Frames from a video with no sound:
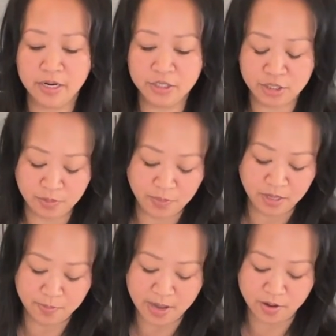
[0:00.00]
It should be
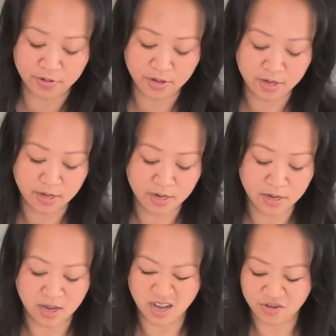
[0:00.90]
about
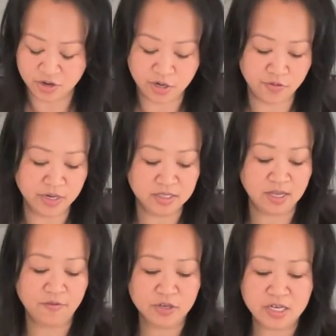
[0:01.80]
100 degrees,
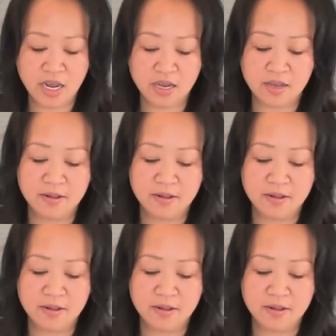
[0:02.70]
give or take.